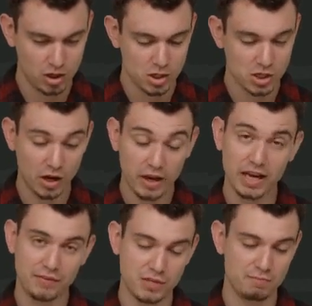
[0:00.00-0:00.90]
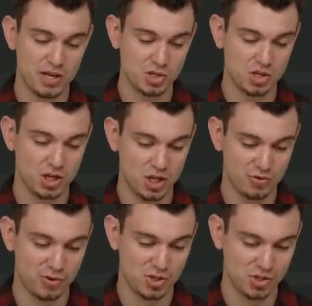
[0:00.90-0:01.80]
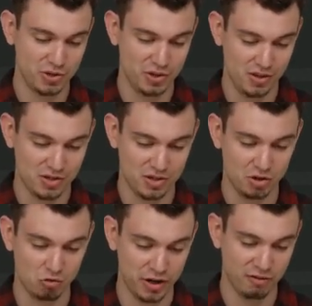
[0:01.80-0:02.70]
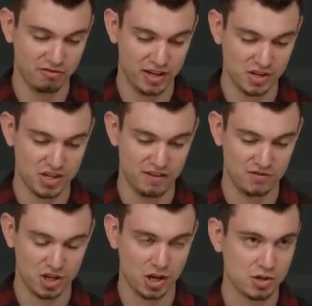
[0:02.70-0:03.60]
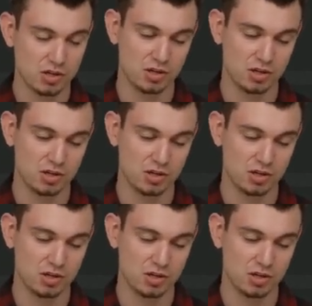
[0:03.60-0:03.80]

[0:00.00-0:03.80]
So now I get this message in Android Studio that says Gradle files have changed.